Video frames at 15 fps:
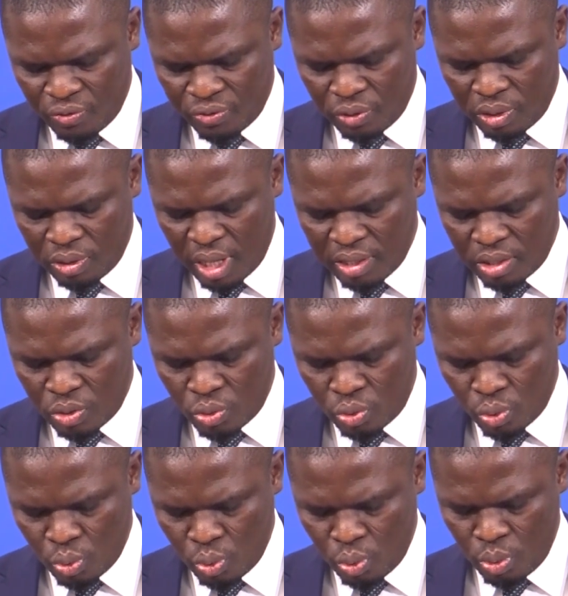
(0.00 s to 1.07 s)

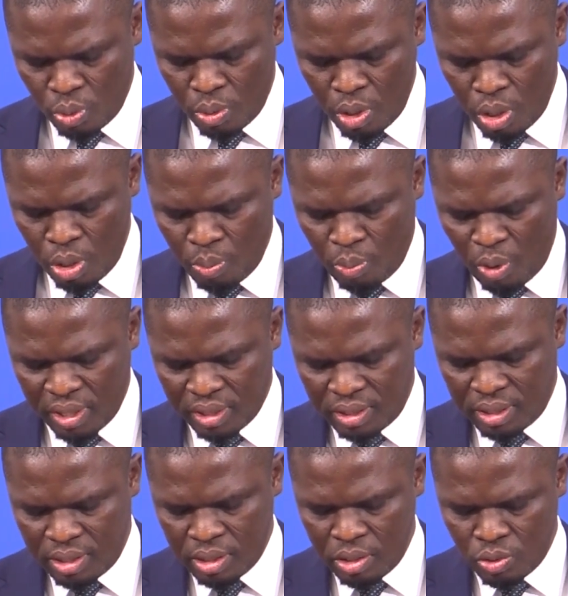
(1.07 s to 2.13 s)

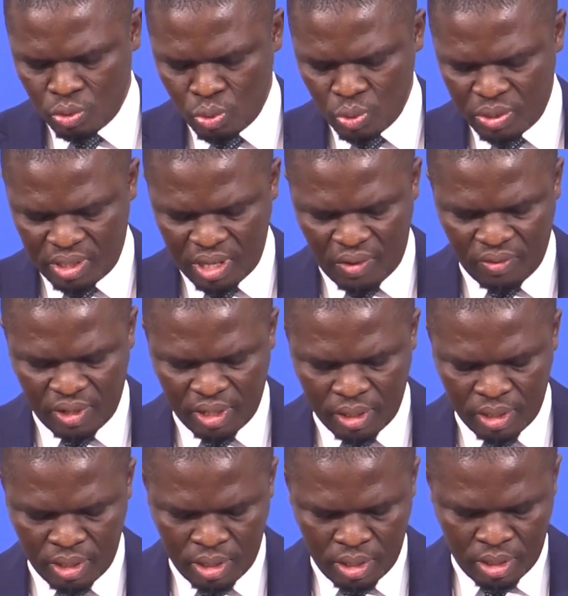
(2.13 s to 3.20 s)

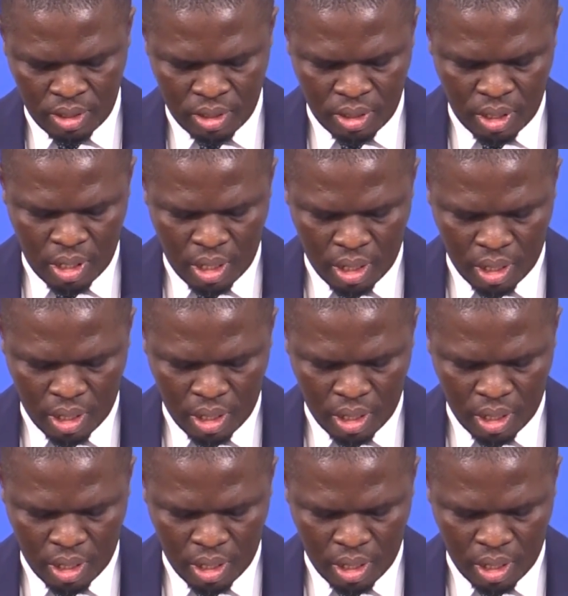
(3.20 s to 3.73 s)
32.27